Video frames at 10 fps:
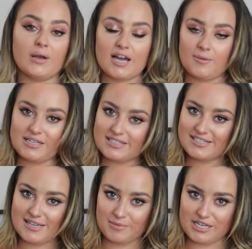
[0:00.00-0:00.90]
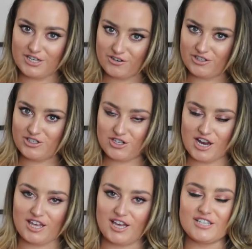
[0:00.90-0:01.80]
We're coming into summer here in
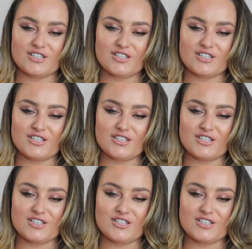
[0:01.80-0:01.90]
Australia,